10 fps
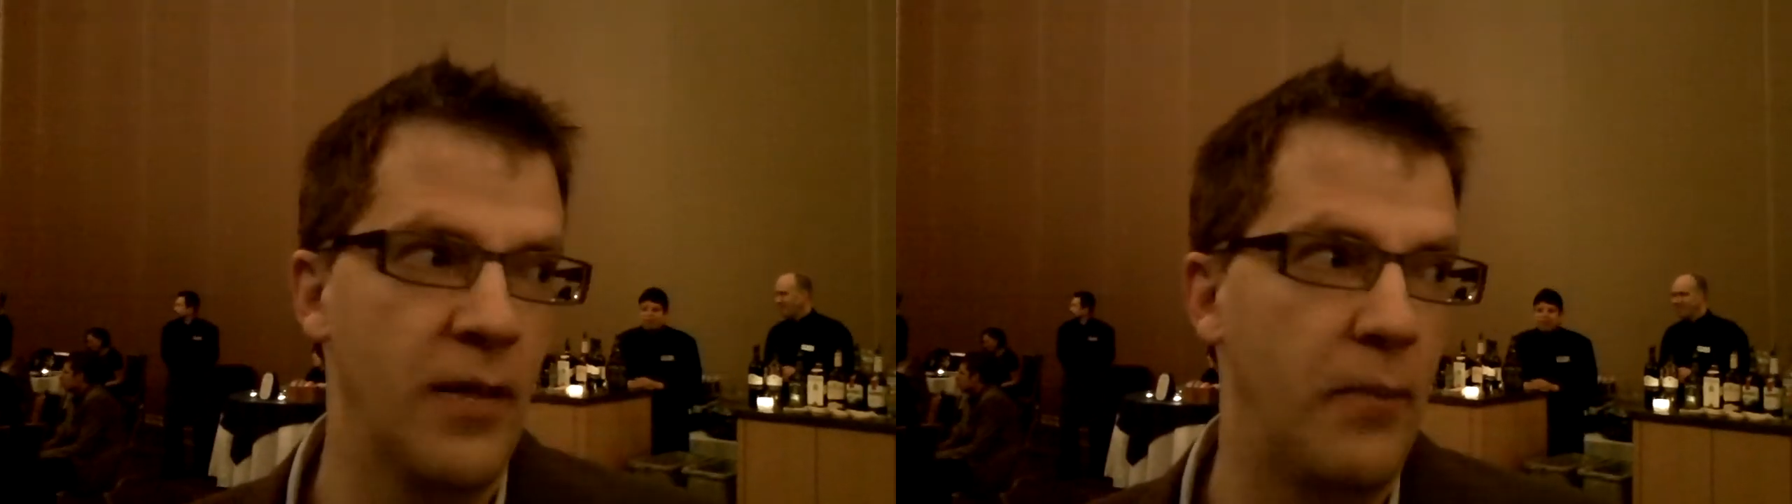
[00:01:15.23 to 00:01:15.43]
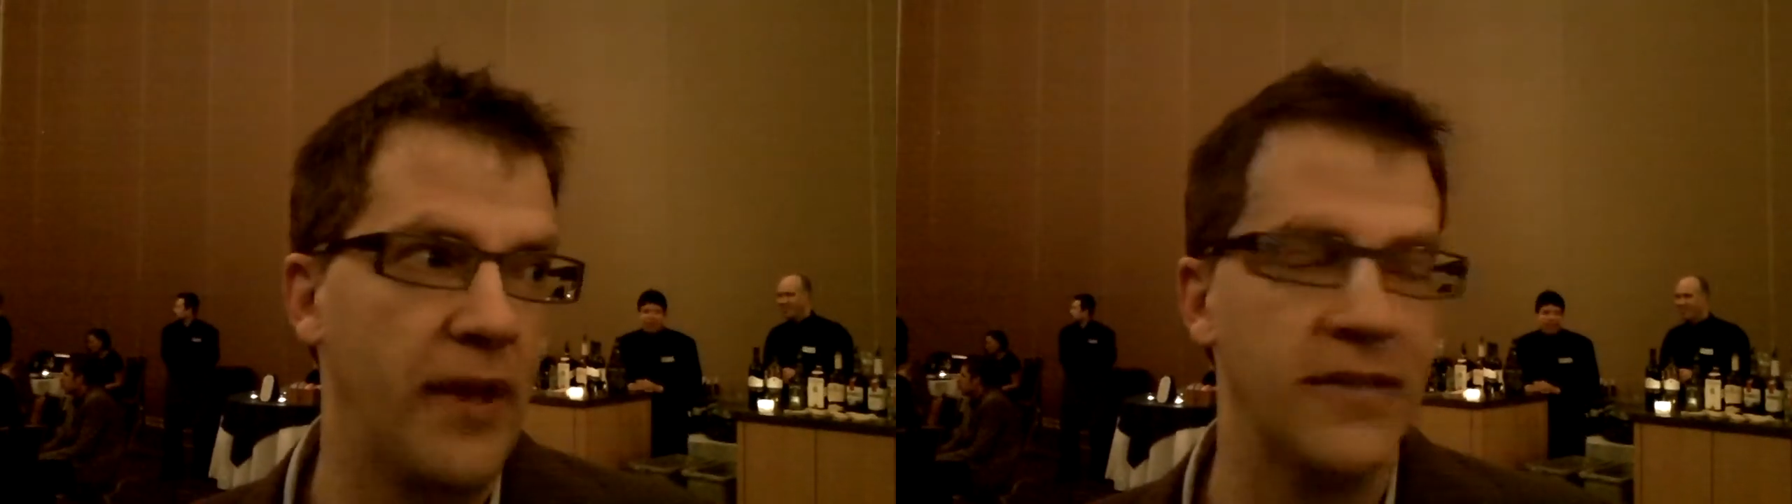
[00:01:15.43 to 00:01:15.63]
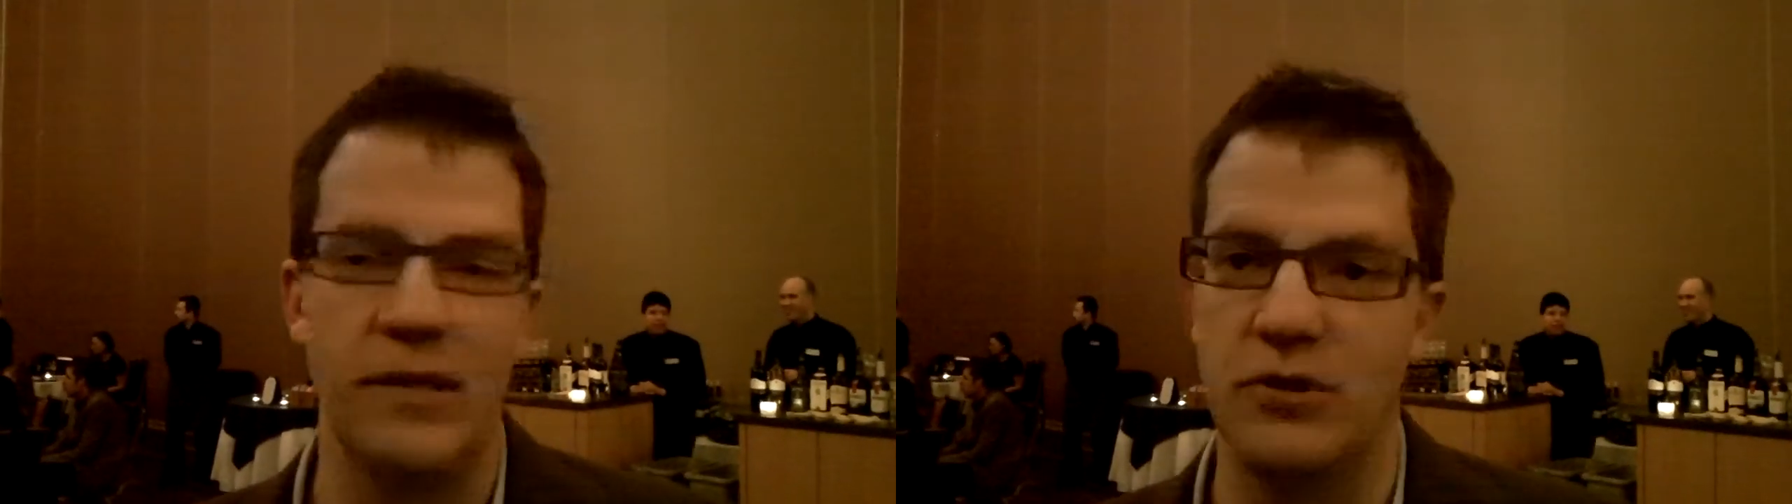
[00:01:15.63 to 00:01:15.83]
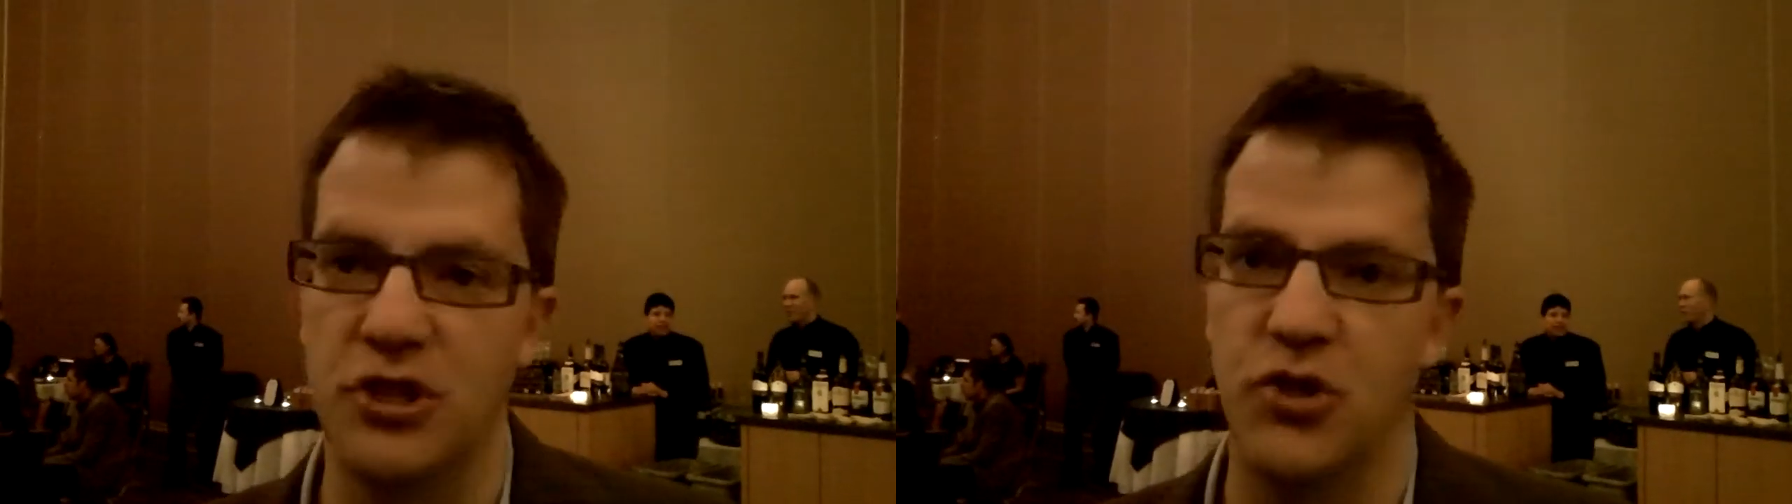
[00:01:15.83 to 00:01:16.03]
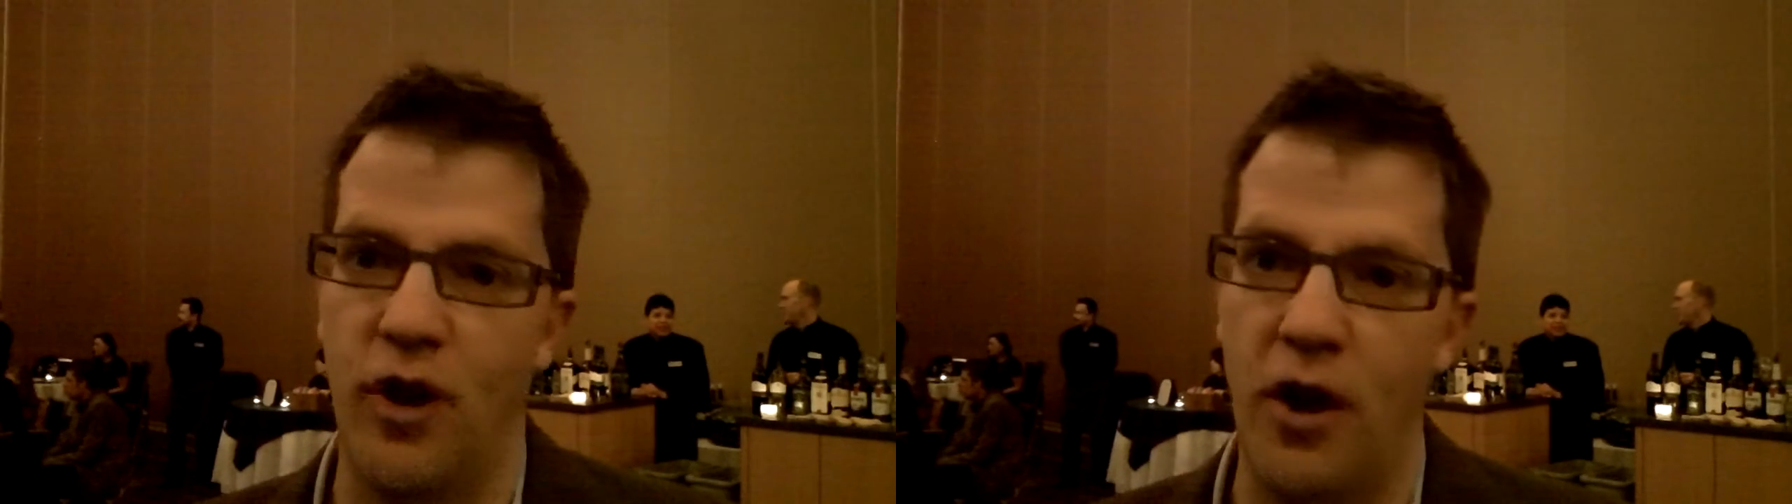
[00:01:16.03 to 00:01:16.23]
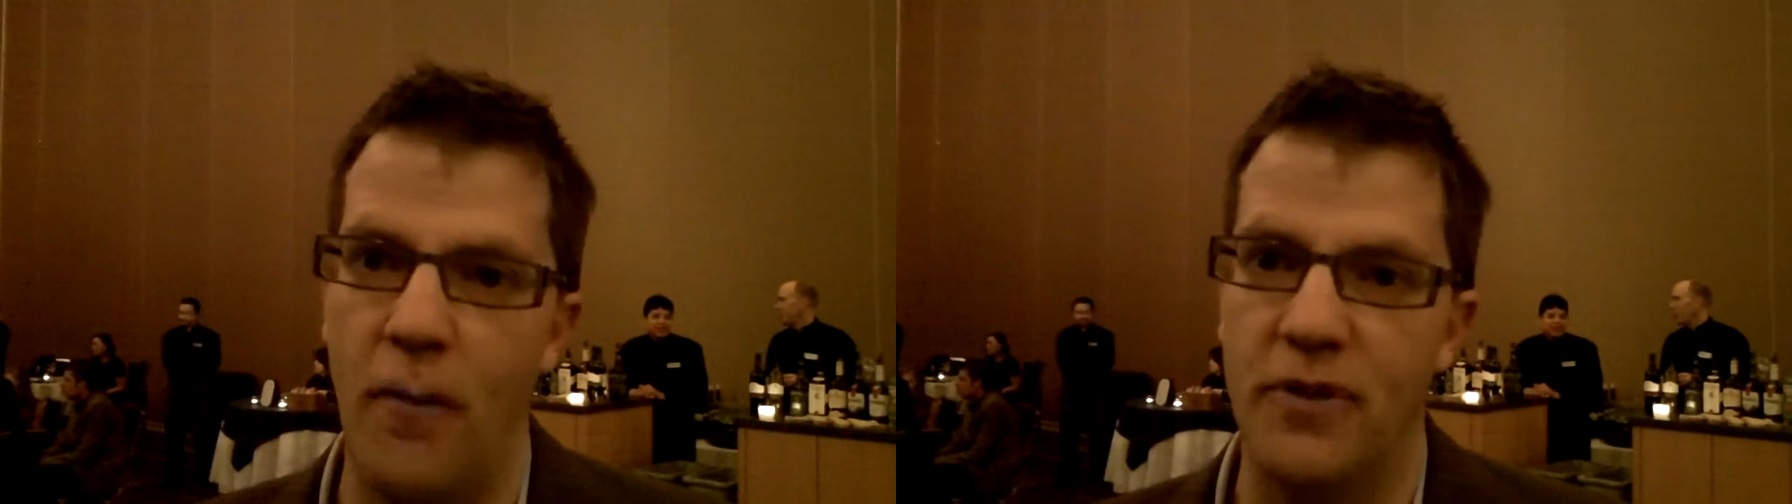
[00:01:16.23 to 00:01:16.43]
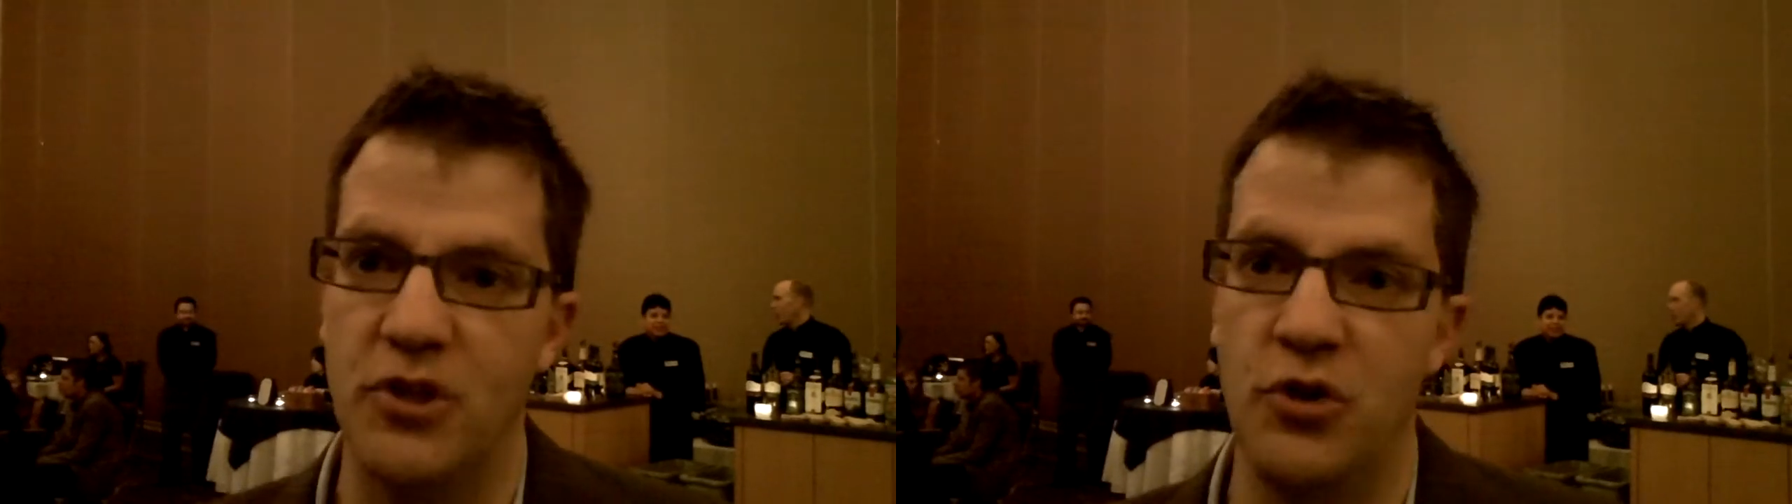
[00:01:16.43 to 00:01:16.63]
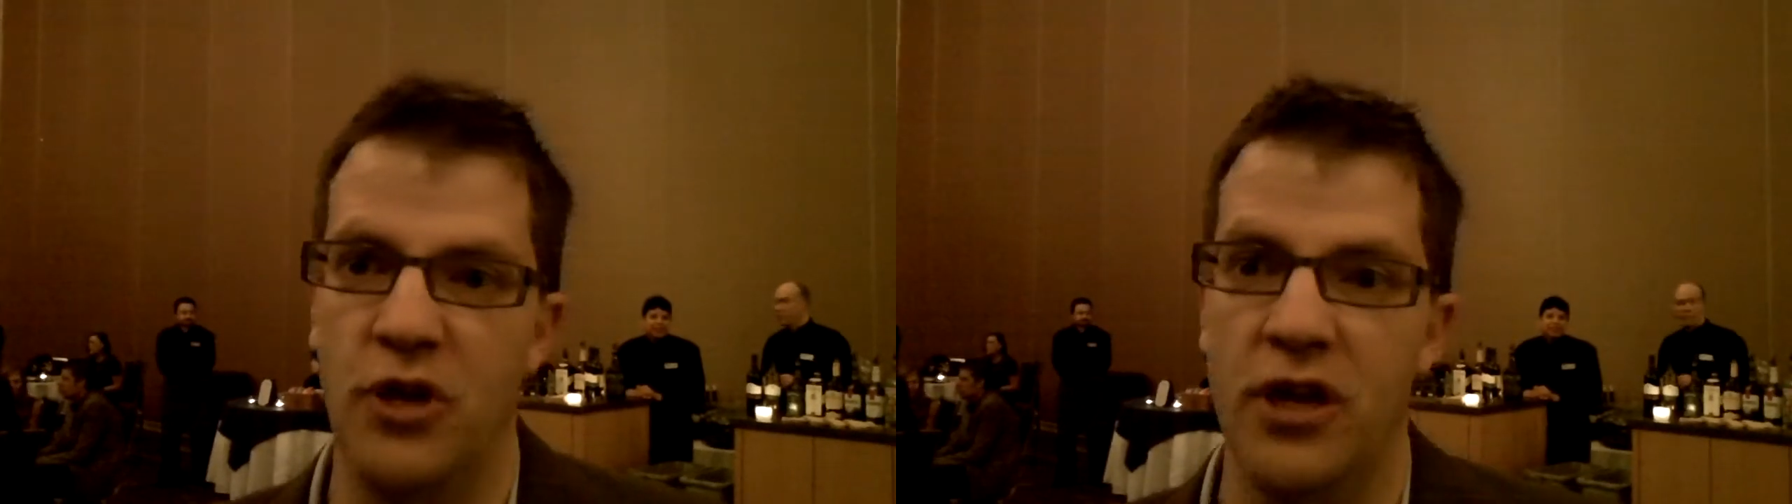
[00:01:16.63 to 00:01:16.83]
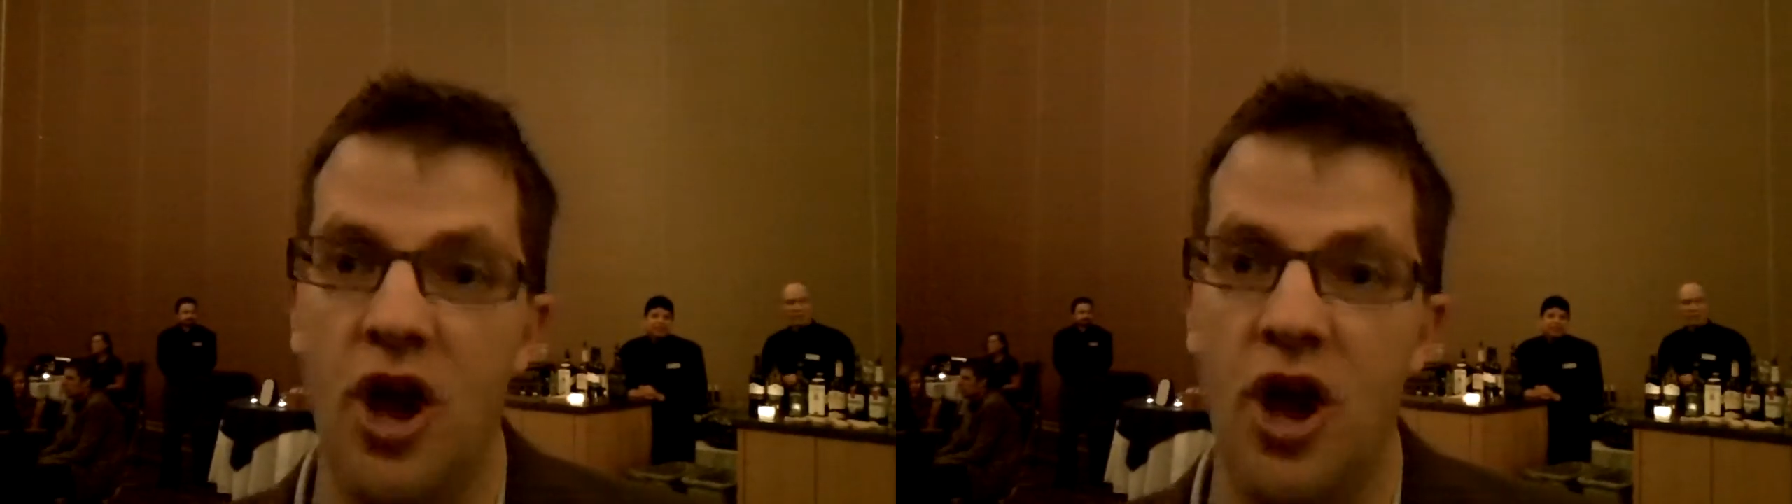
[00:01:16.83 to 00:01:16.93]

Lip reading: Olympics and it was this great opportunity.